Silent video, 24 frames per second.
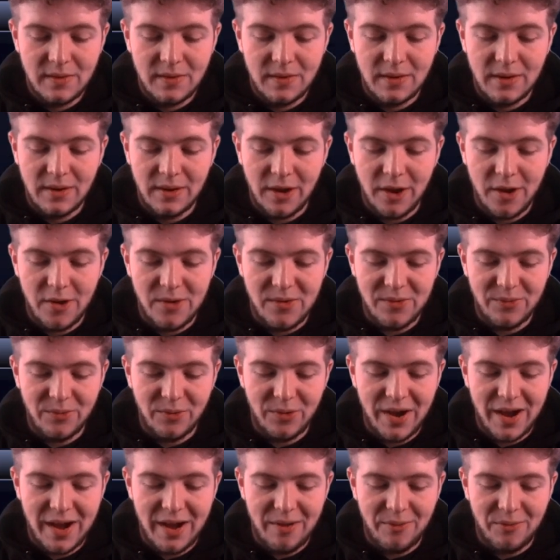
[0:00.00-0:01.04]
No, we're,
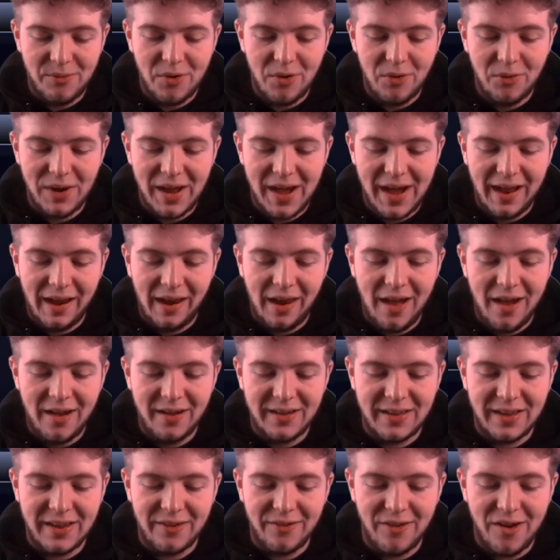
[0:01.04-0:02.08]
out, we're all out of luck
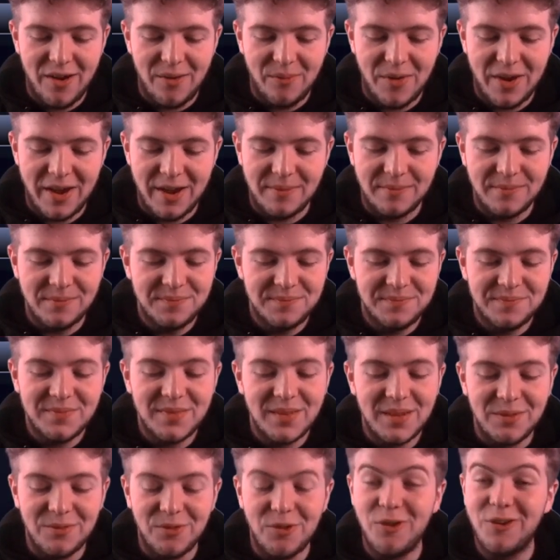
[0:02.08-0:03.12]
here, aren't we?
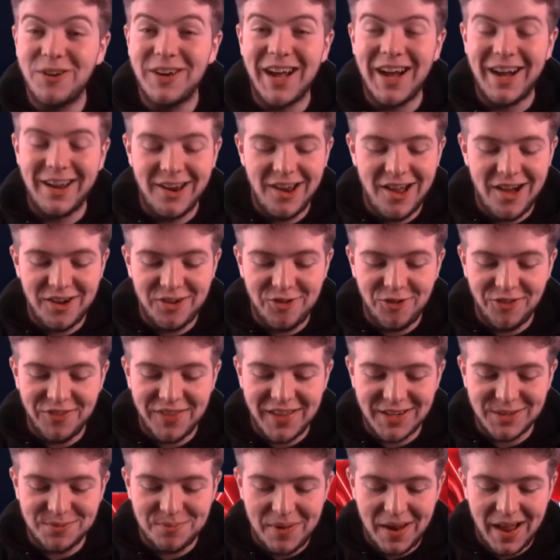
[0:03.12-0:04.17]
We're all out of luck on
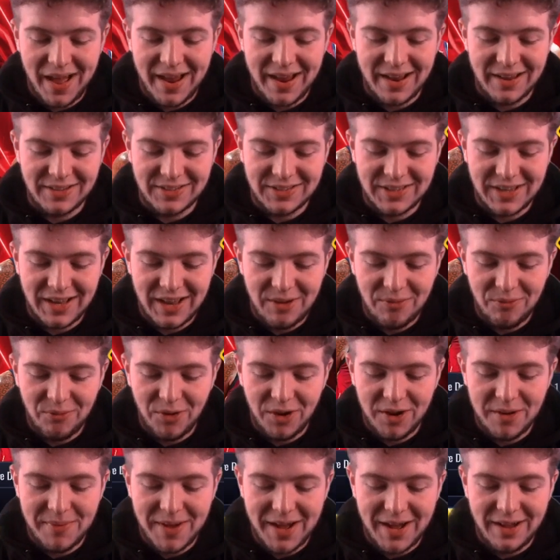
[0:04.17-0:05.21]
these players.
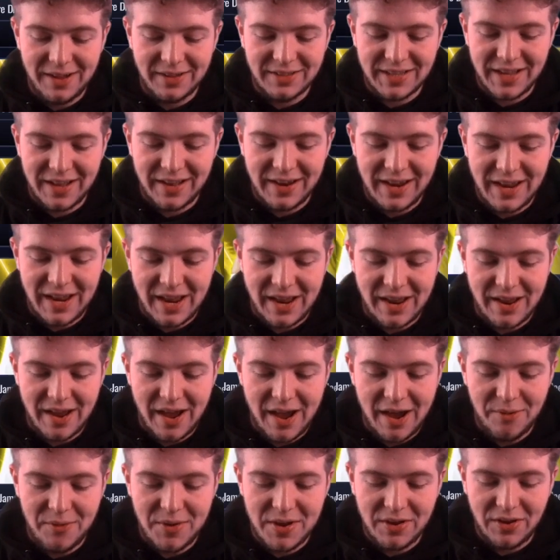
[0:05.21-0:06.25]
What about down here?
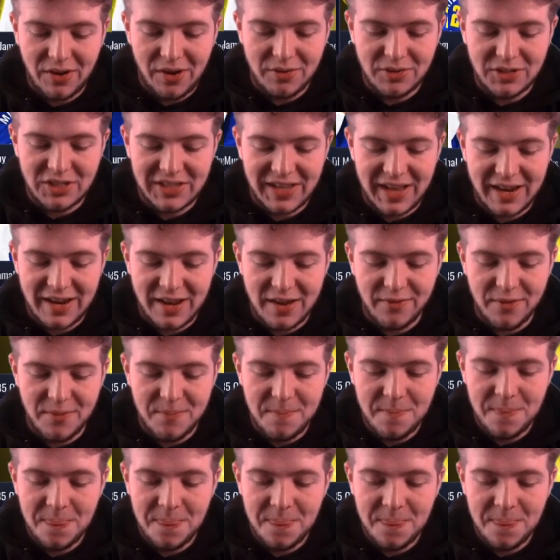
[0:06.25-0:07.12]
Are we close to any of them?